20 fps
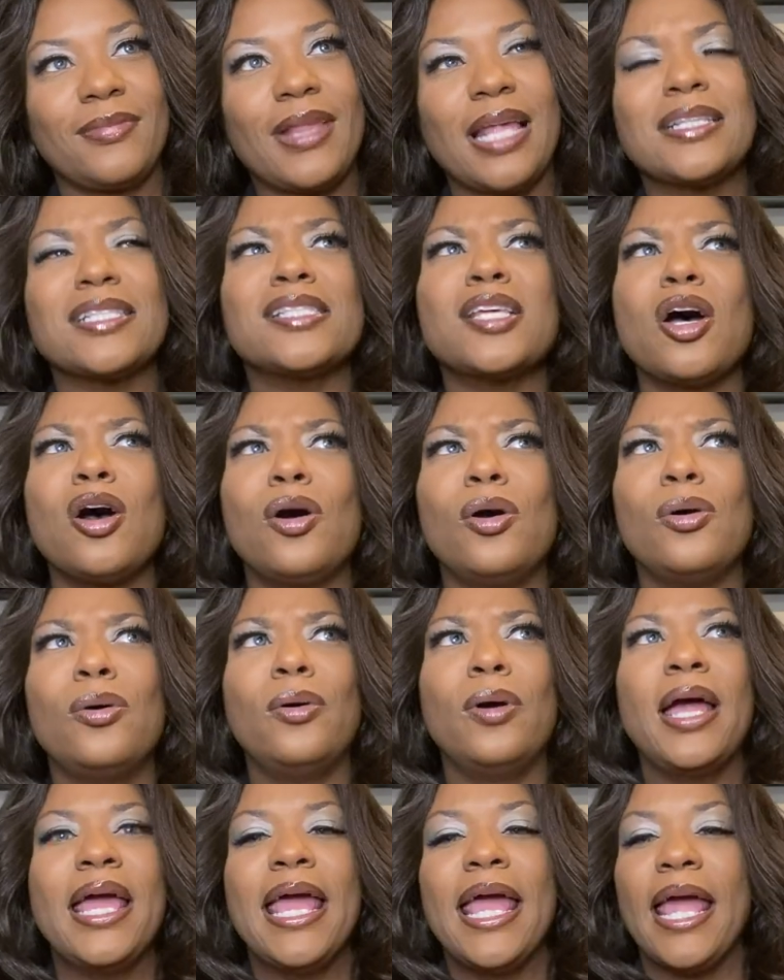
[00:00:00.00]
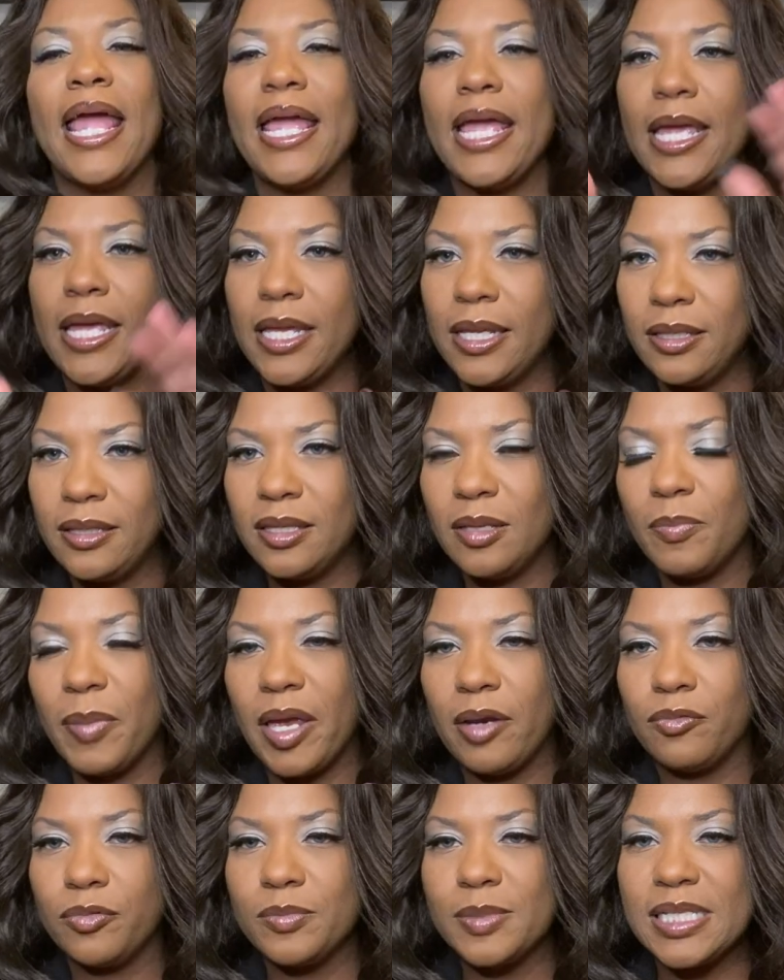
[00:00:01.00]
so in the
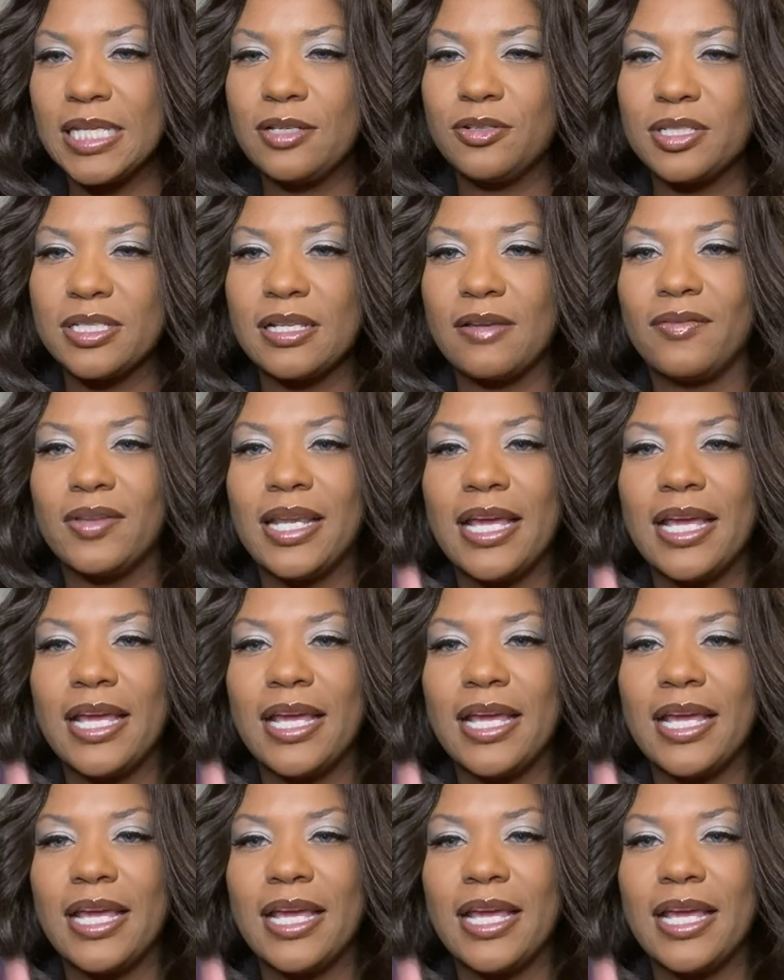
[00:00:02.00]
bedroom secrets of an